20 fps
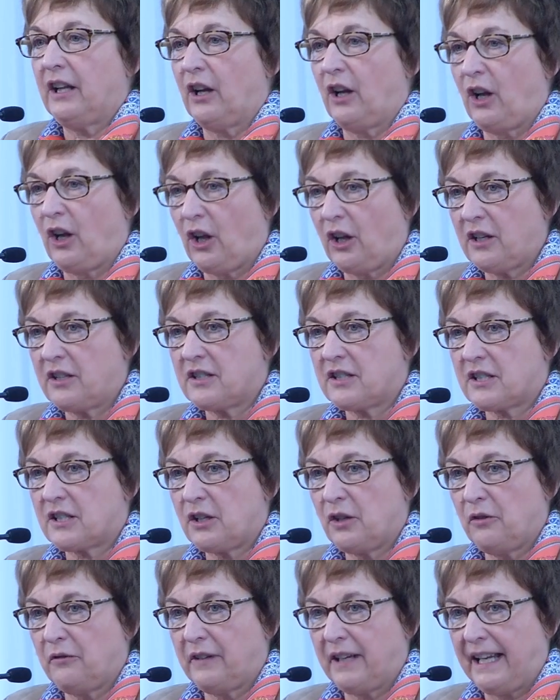a lot
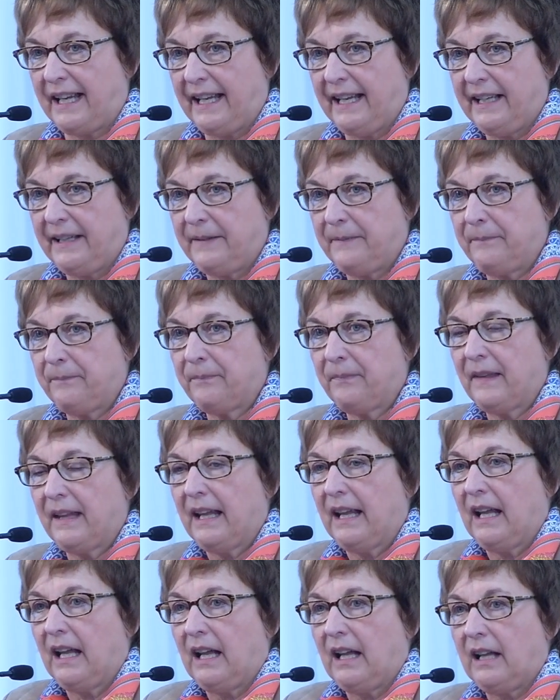over here,
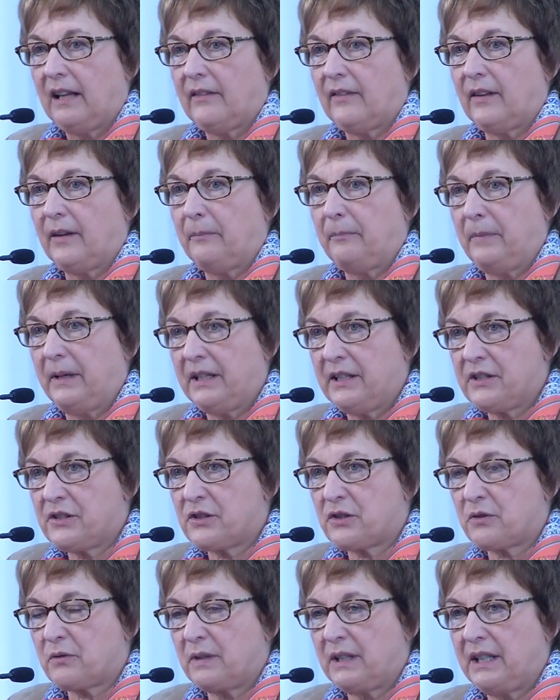the
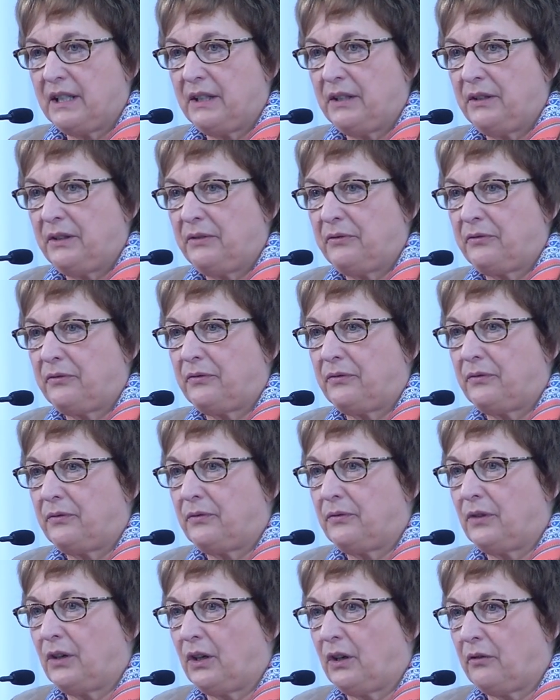Ministry
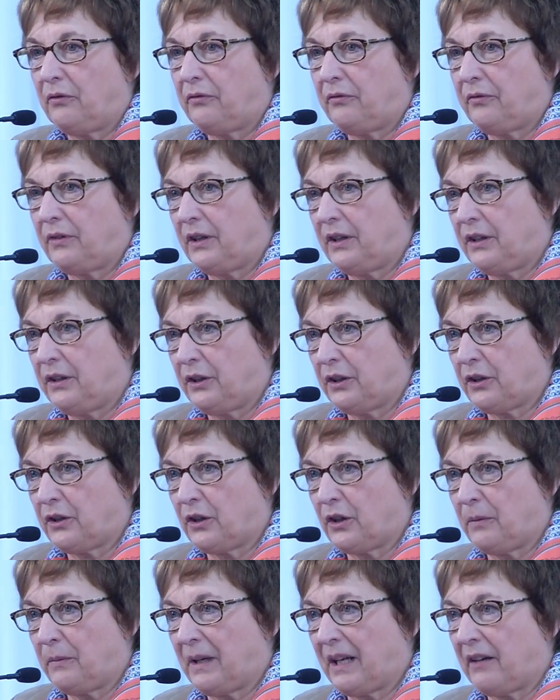of
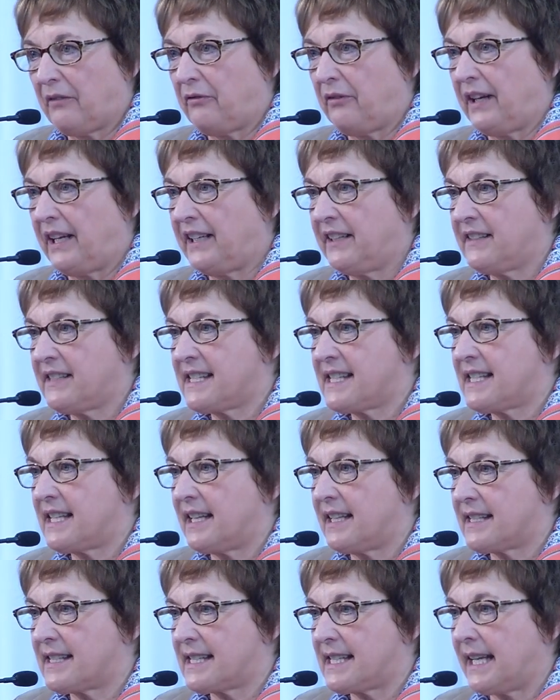Economic Affairs
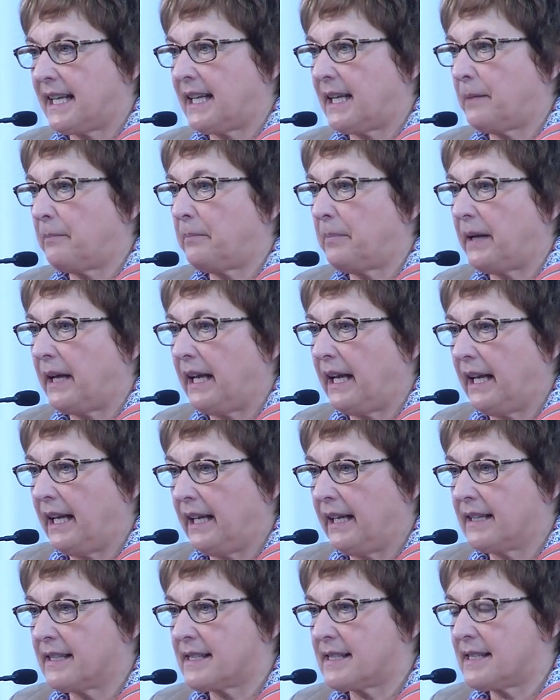set up
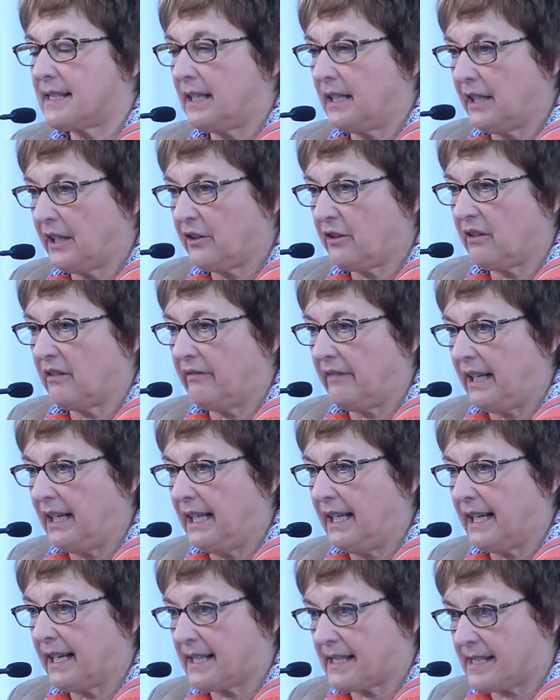a Silicon
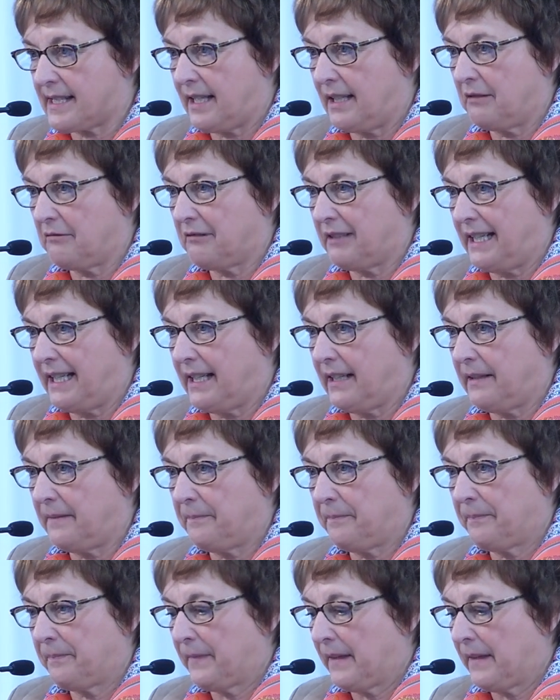Valley Accelerator.